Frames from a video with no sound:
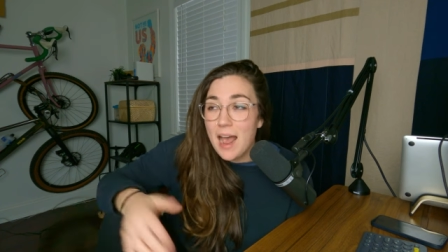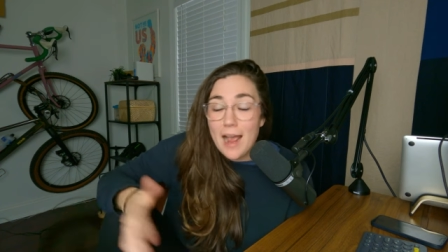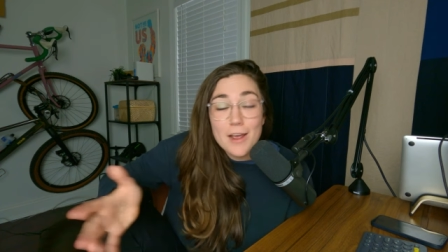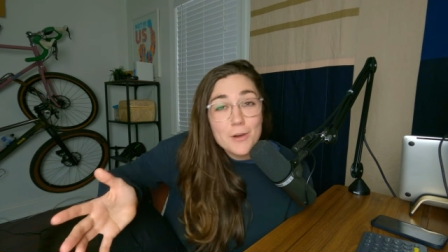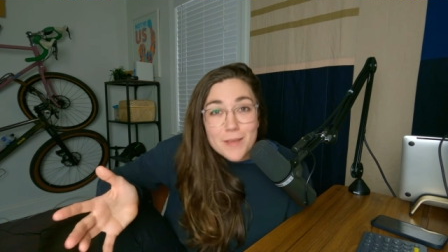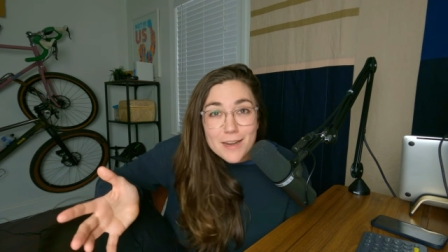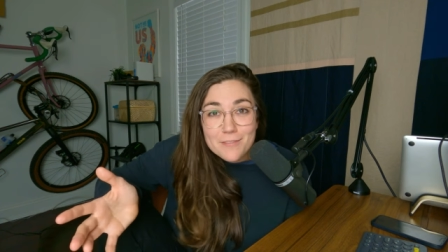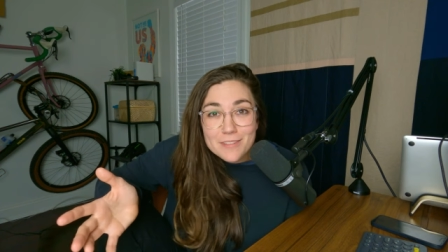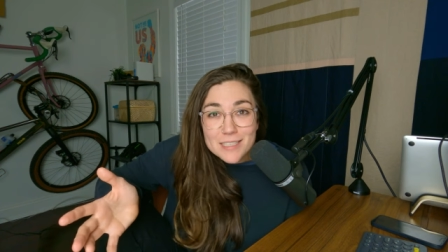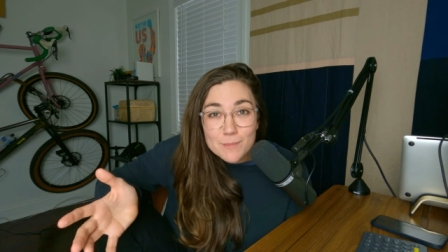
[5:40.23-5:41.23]
I hope that
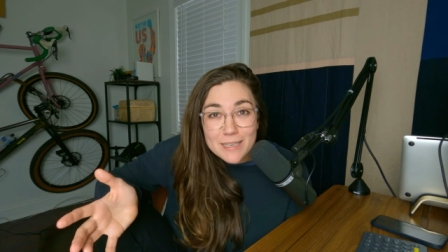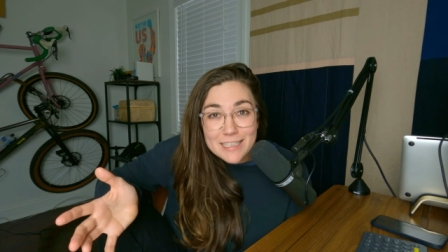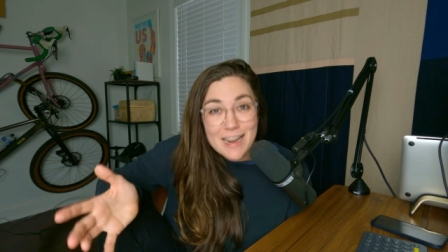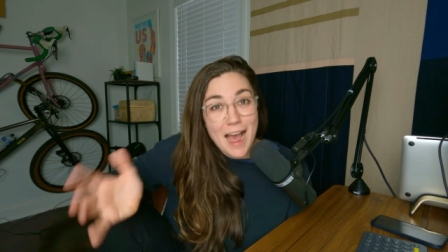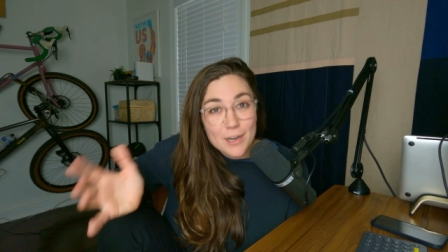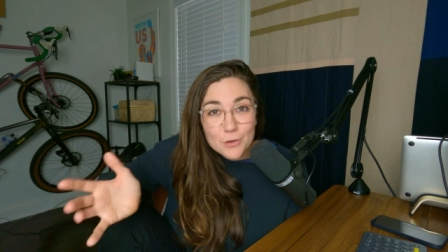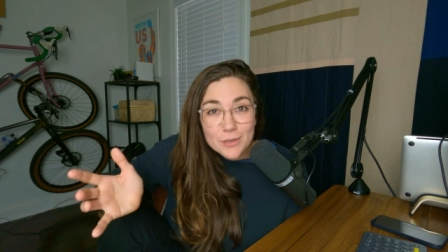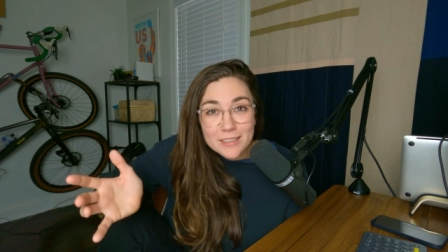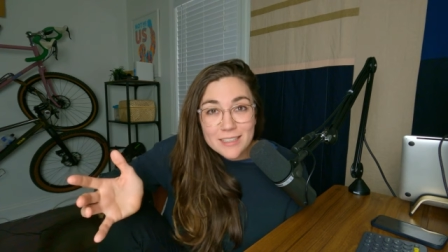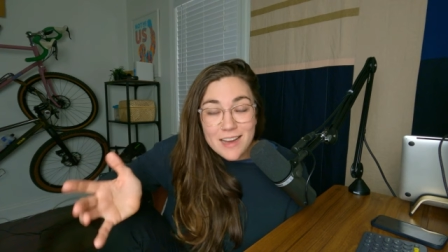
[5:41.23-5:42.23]
I've explained it
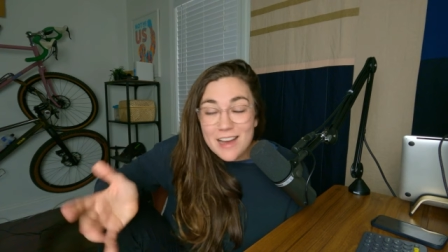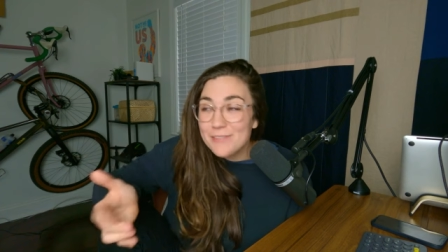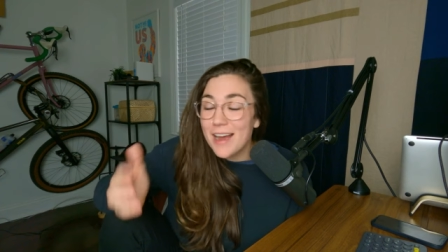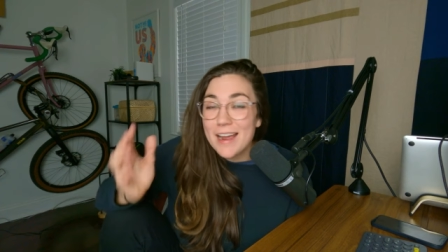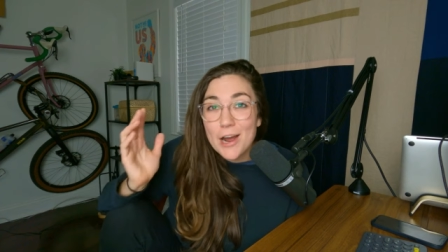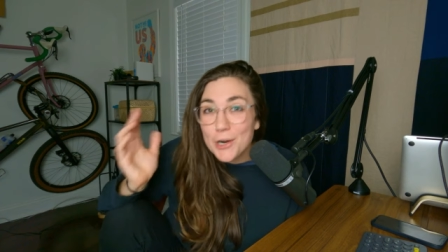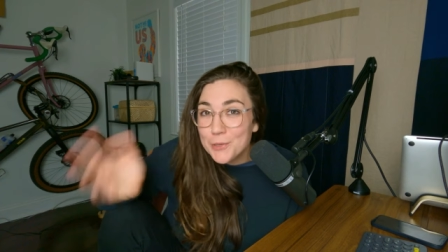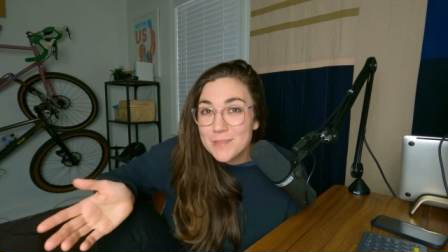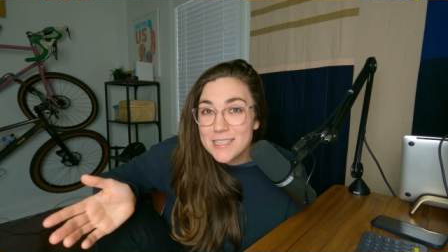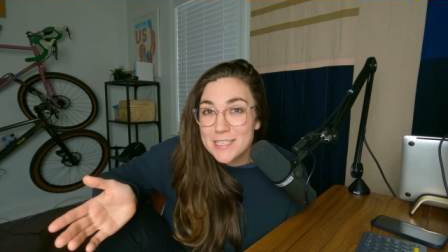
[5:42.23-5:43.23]
adequately enough. I
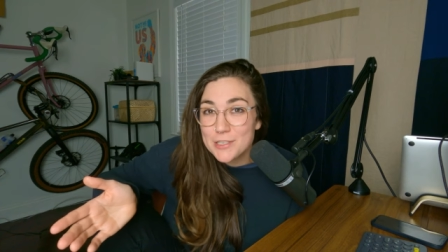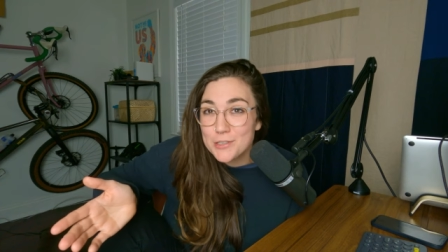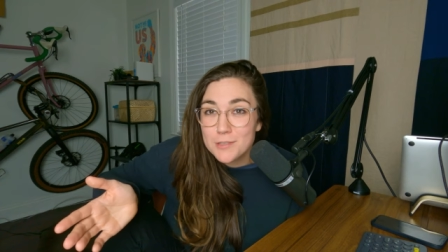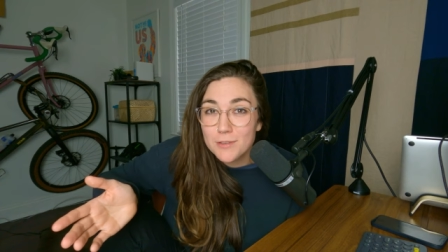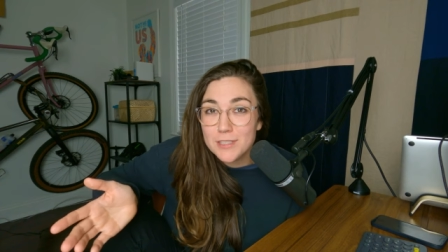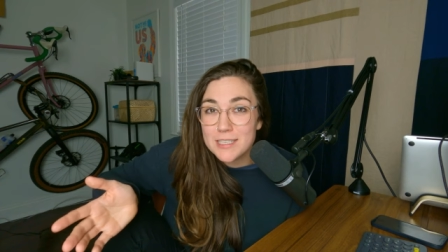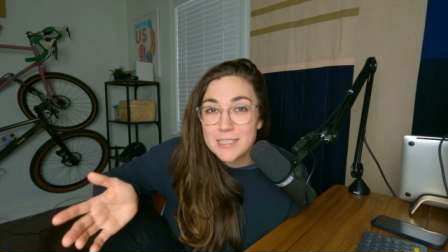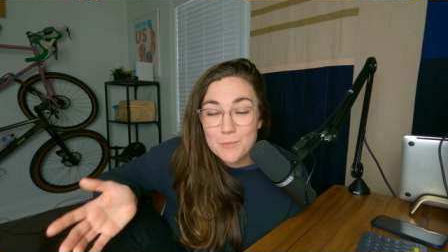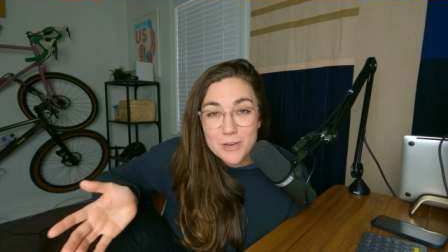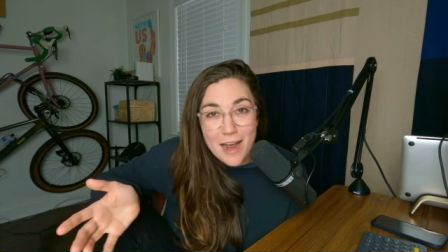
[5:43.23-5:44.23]
hope this is useful to
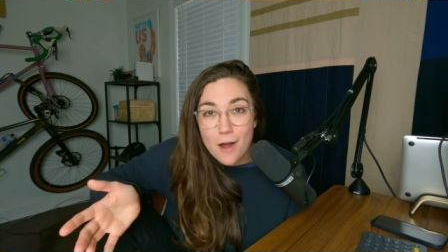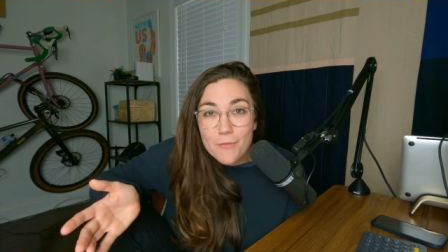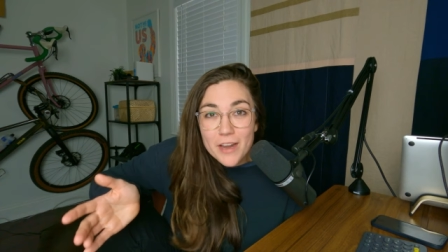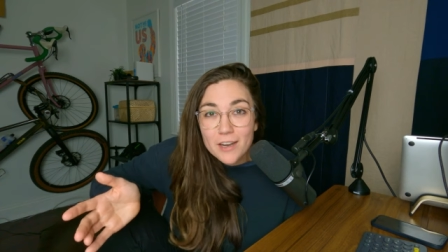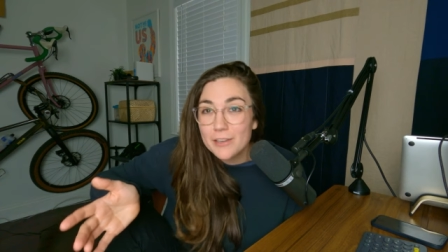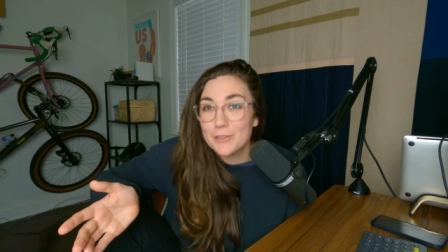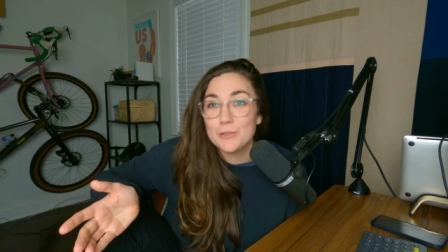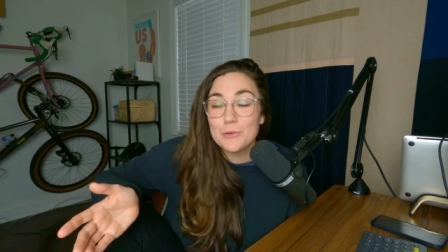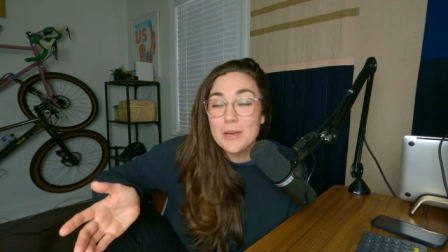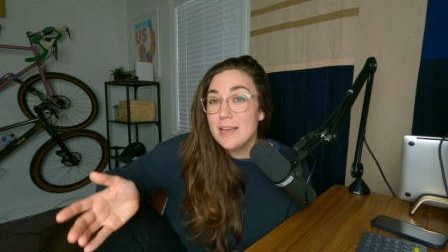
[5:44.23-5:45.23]
someone out there
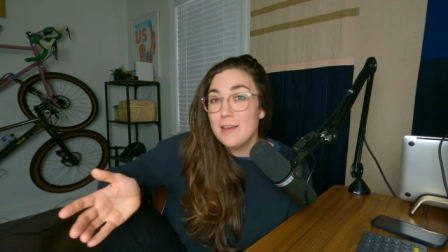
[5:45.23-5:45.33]
who